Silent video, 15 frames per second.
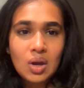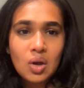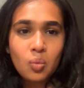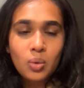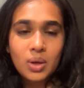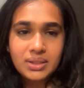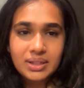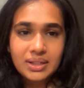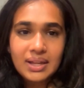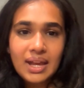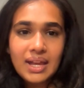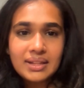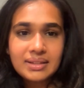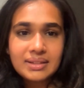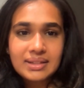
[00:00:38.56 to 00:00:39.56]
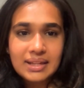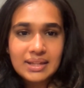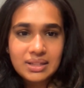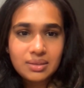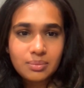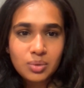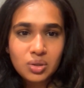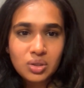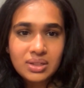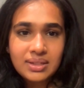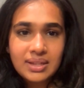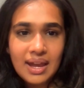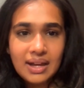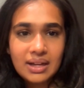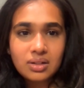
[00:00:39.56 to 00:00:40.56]
Once again, Xay's boat
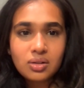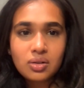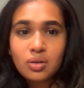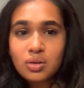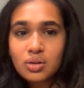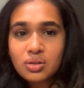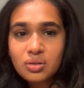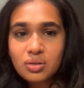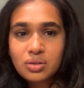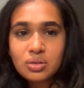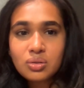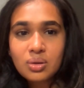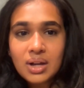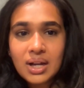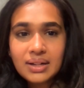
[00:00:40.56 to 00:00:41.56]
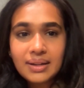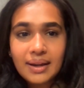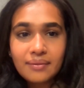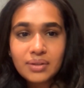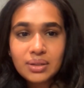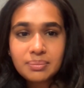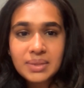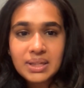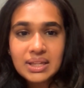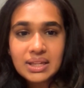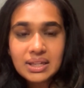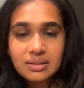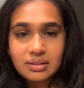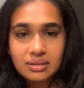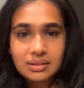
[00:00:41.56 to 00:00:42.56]
sank. Oh no, you can't come with me
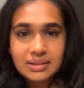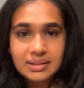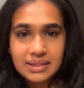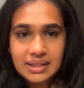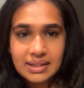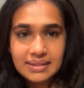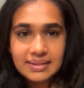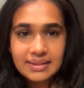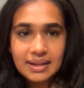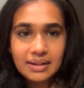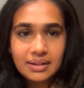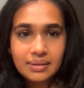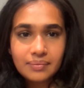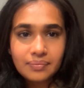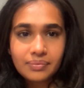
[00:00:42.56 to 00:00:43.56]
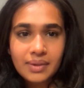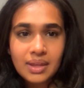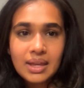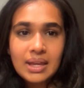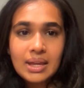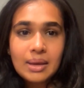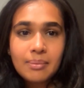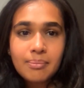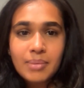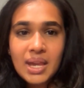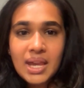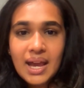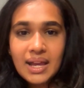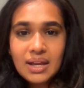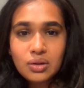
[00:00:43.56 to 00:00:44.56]
either, Xay said.
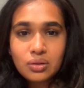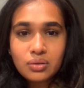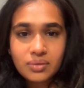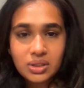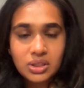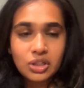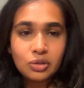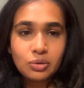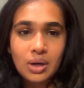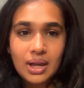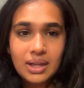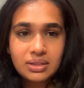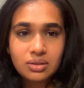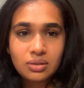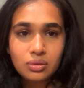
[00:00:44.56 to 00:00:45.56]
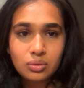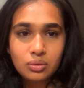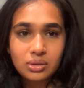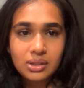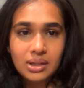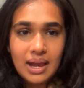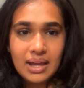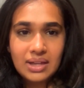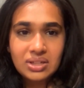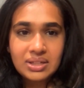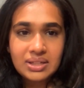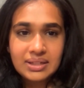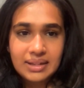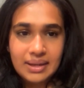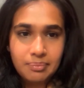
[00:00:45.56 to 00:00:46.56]
May I go with you? asked Goat as she
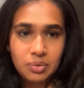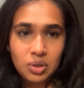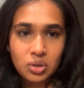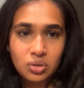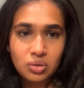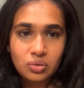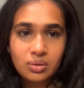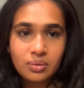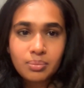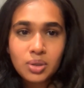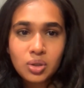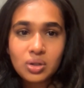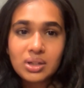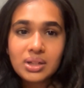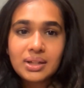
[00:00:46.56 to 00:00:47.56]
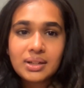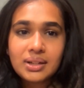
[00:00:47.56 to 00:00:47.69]
stepped onto the boat.